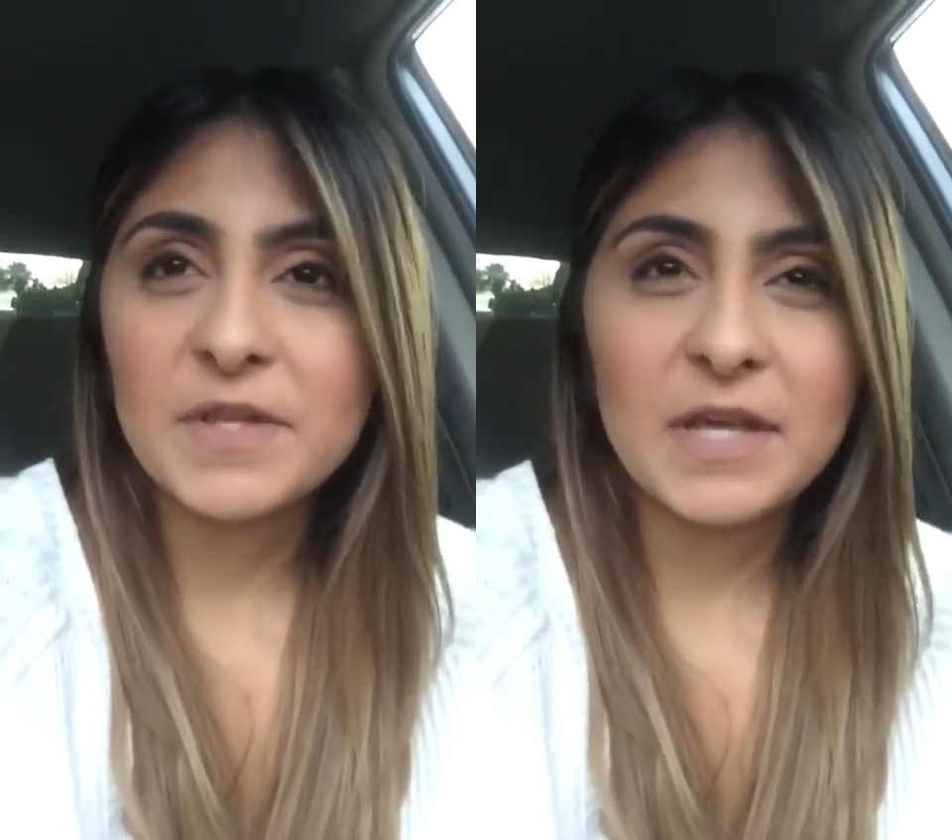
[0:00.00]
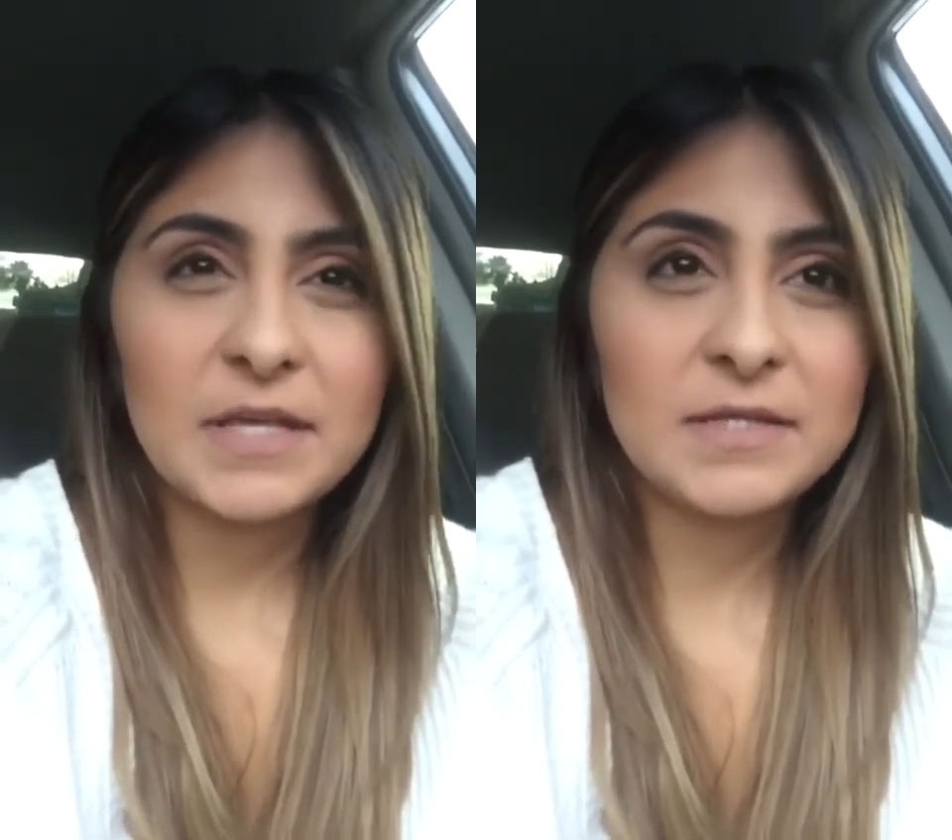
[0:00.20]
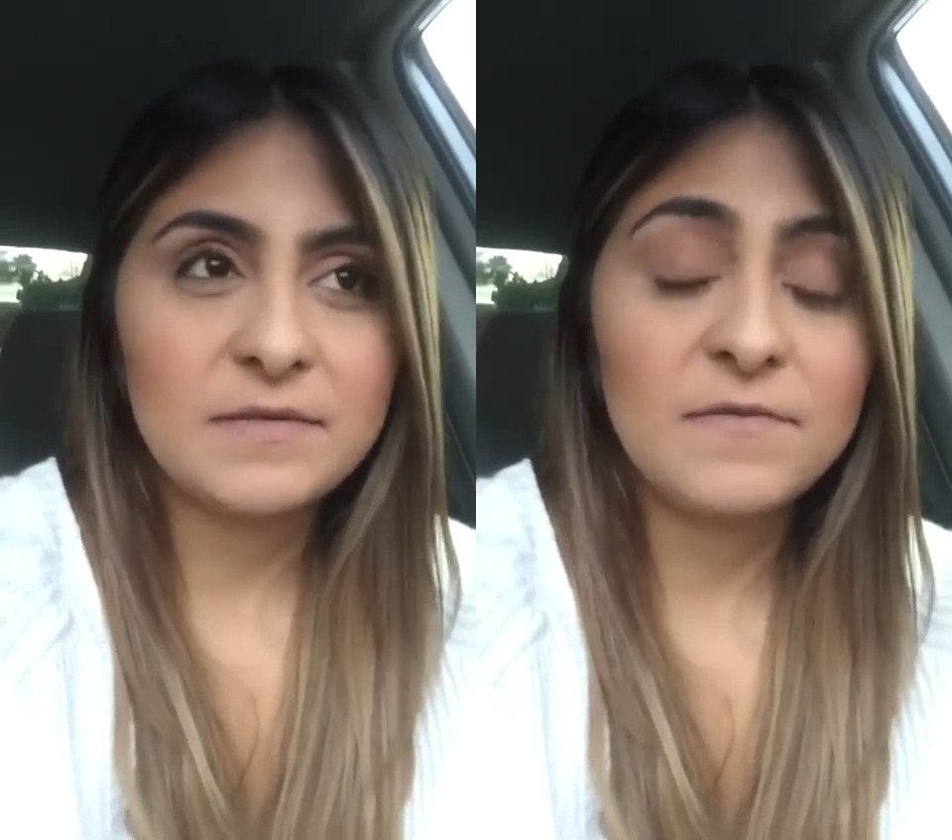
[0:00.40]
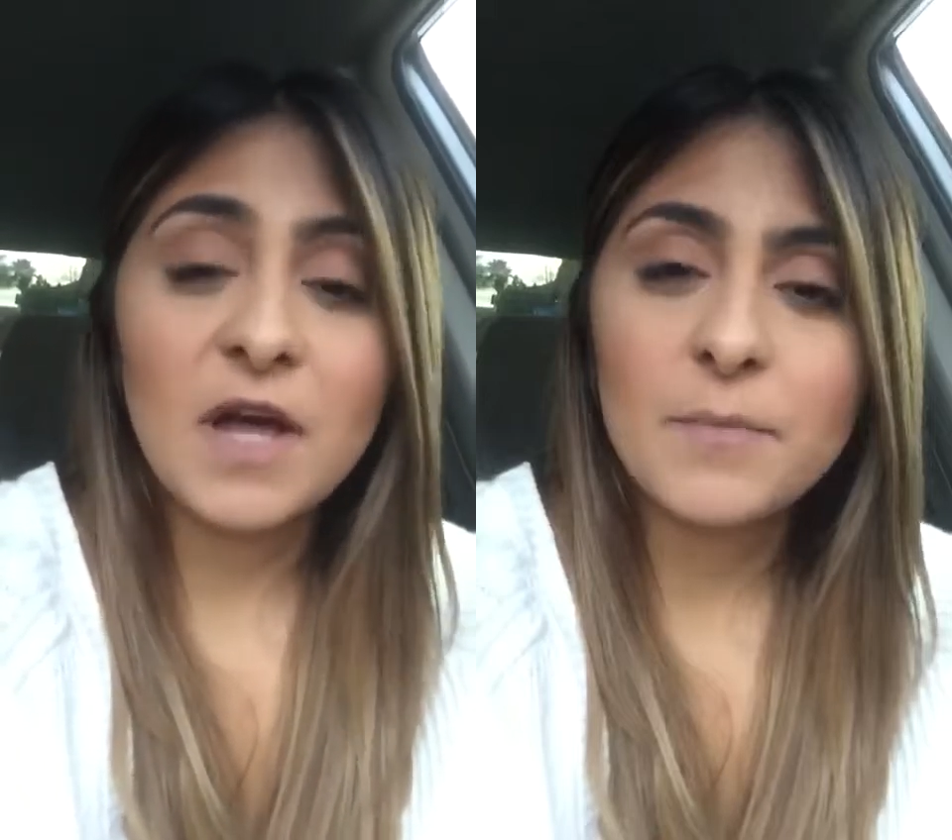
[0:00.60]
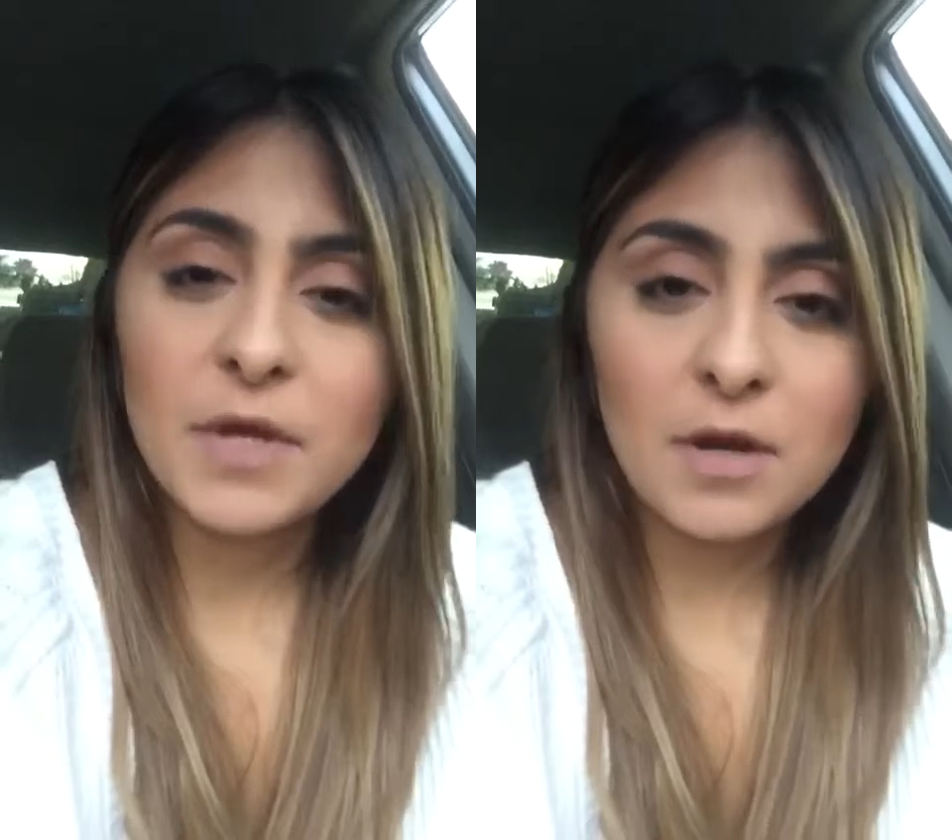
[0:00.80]
like
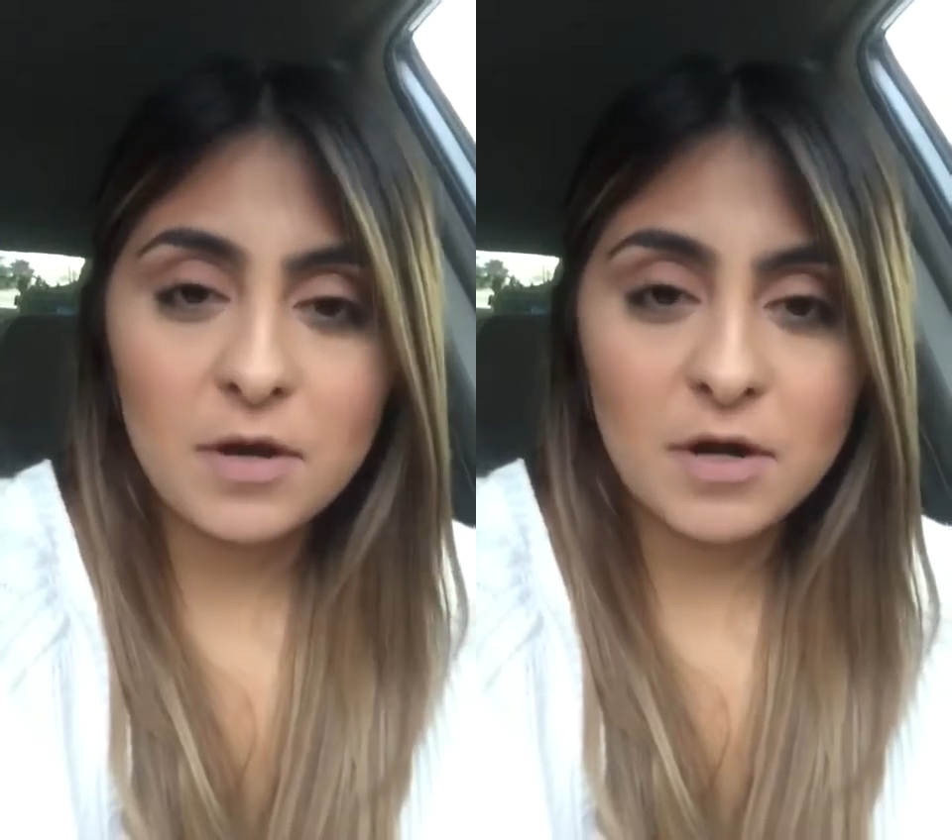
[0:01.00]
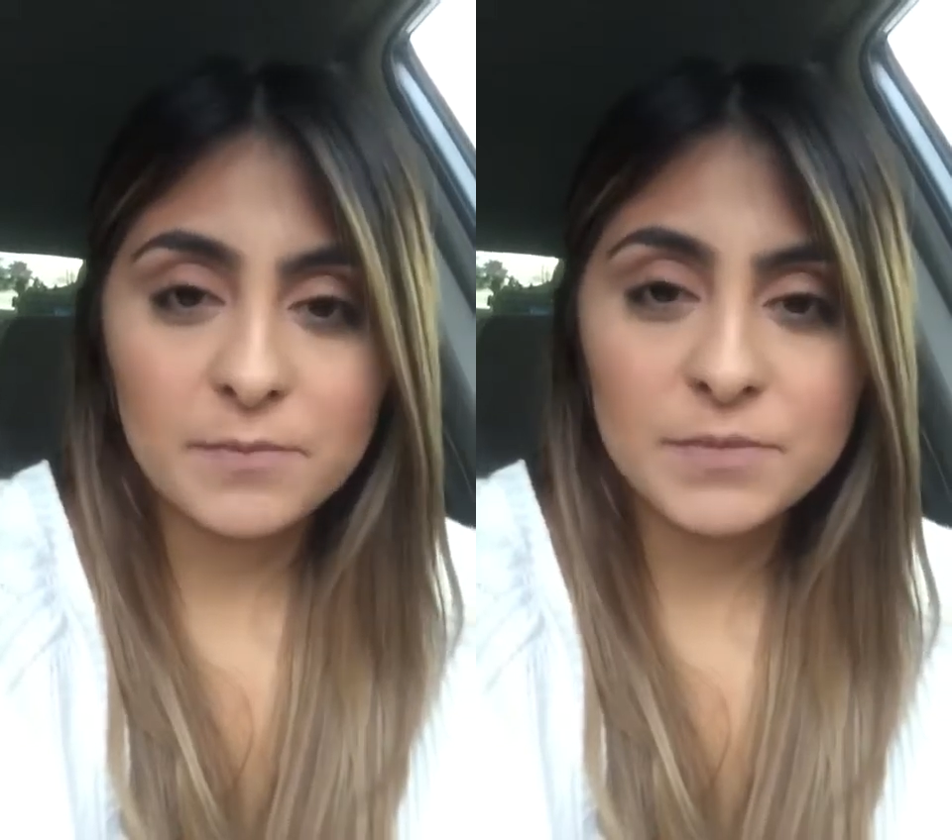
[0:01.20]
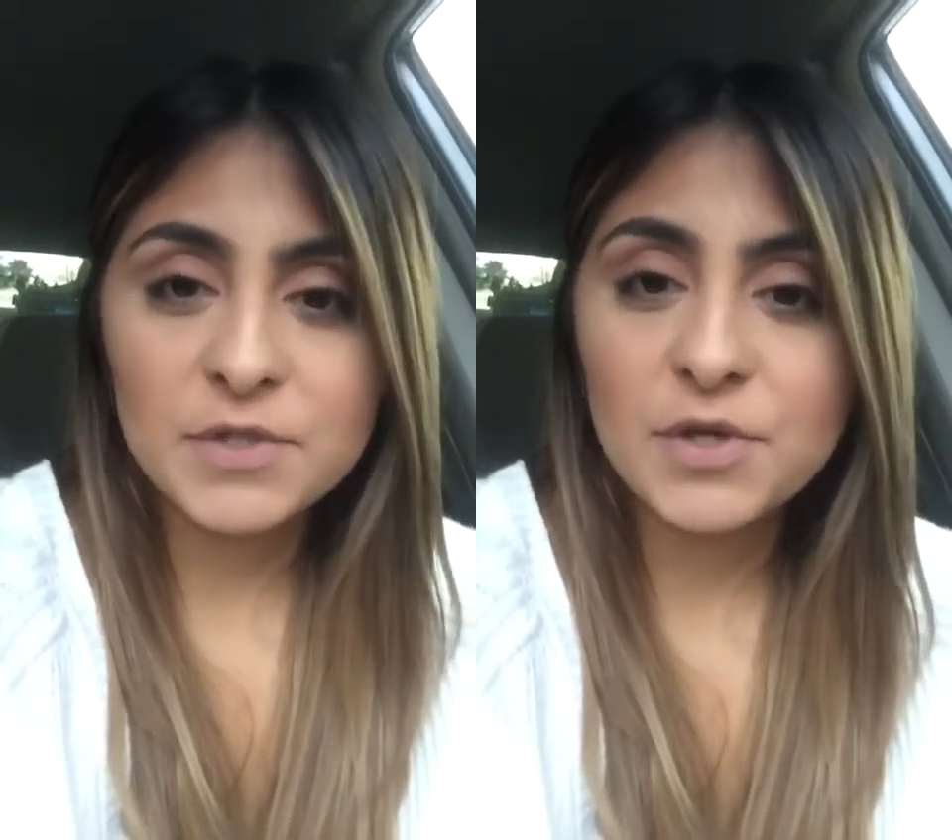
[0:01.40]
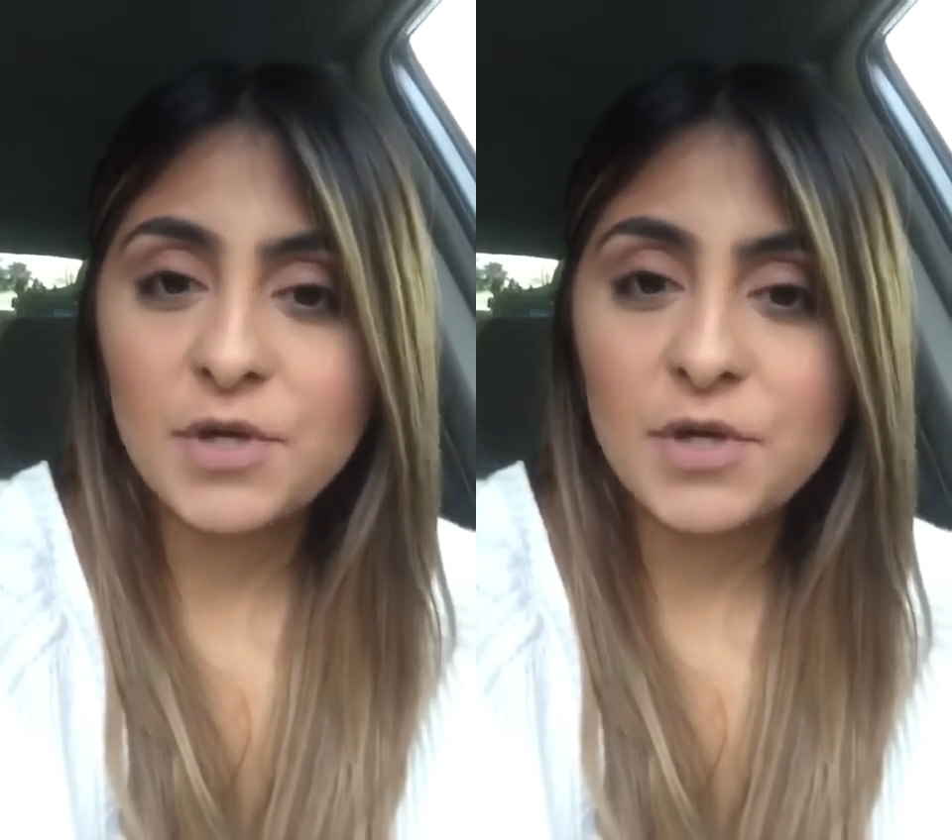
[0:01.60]
floppy arms,